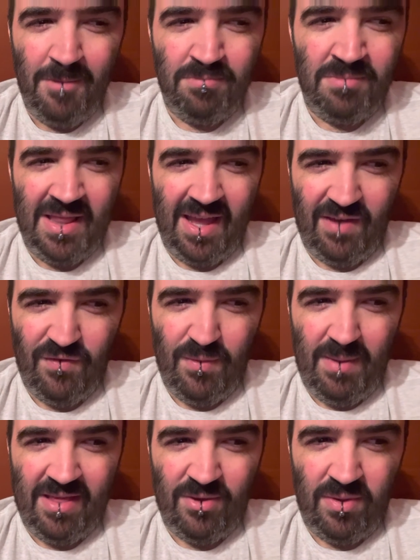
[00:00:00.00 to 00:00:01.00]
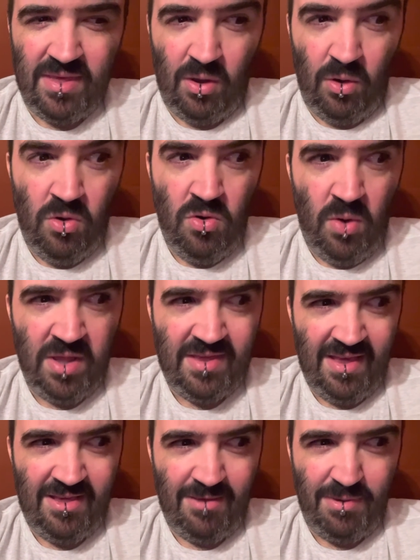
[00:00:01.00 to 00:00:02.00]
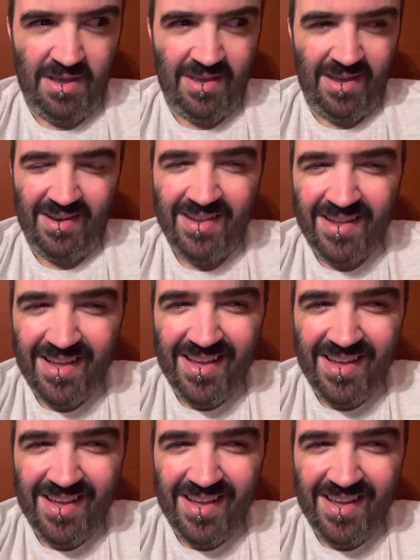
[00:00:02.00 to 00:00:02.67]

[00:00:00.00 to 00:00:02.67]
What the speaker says: but like everybody's always like, ooh, what's his opinion?